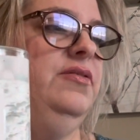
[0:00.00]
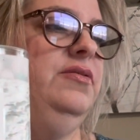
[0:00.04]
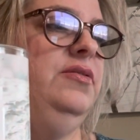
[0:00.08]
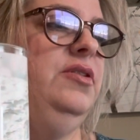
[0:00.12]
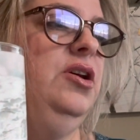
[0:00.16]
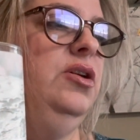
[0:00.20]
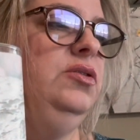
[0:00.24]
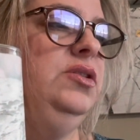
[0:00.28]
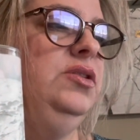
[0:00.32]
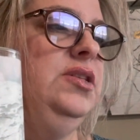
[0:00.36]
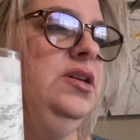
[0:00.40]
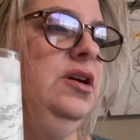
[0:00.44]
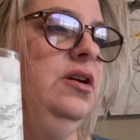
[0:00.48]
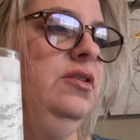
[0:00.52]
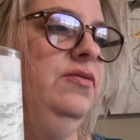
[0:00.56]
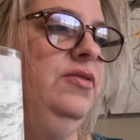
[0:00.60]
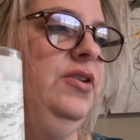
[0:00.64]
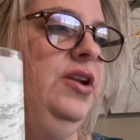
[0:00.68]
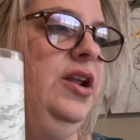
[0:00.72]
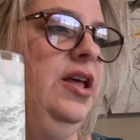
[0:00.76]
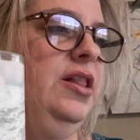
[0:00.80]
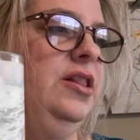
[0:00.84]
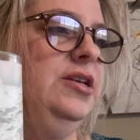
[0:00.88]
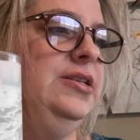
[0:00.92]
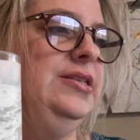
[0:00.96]
notes are
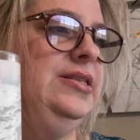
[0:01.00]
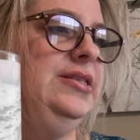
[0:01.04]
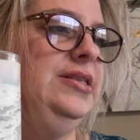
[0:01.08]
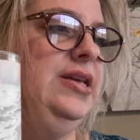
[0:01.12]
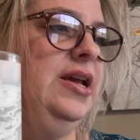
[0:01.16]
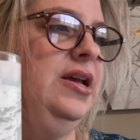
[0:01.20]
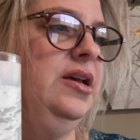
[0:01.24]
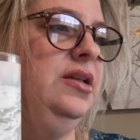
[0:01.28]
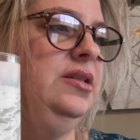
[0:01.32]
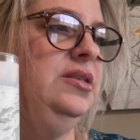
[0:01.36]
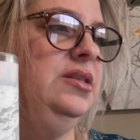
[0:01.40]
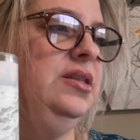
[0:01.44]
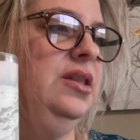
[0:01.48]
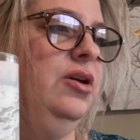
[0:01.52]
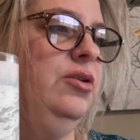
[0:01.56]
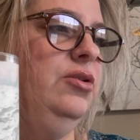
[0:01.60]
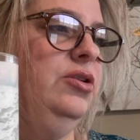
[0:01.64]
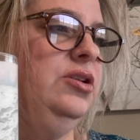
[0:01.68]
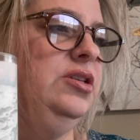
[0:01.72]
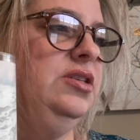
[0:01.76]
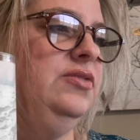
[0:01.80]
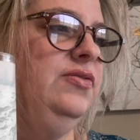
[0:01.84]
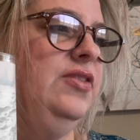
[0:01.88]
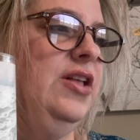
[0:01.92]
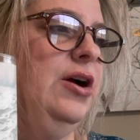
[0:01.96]
vanilla sands,
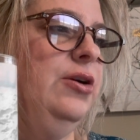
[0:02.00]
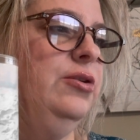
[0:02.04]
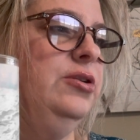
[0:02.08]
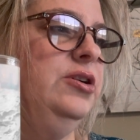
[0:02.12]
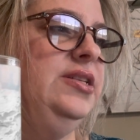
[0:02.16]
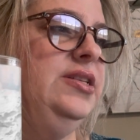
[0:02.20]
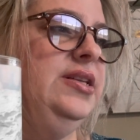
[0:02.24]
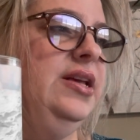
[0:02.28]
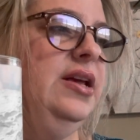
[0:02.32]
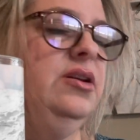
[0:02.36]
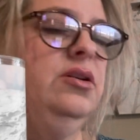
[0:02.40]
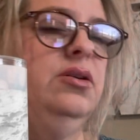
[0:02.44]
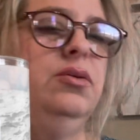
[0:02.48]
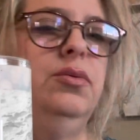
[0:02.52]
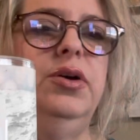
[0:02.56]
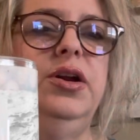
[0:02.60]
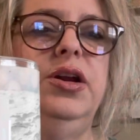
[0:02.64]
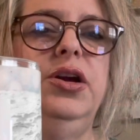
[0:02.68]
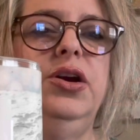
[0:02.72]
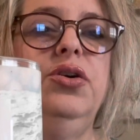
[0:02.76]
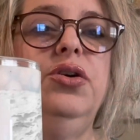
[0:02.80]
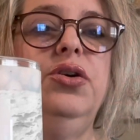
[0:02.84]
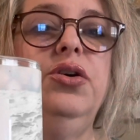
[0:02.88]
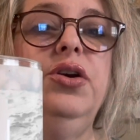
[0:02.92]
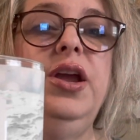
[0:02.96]
lotus flower, sandalwood,
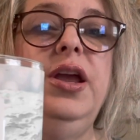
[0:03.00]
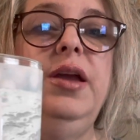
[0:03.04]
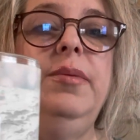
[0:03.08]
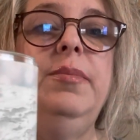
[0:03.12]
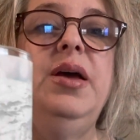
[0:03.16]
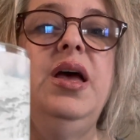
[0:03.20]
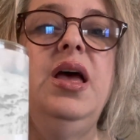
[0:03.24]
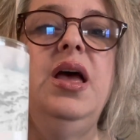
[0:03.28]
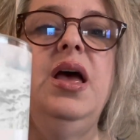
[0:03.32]
and cream.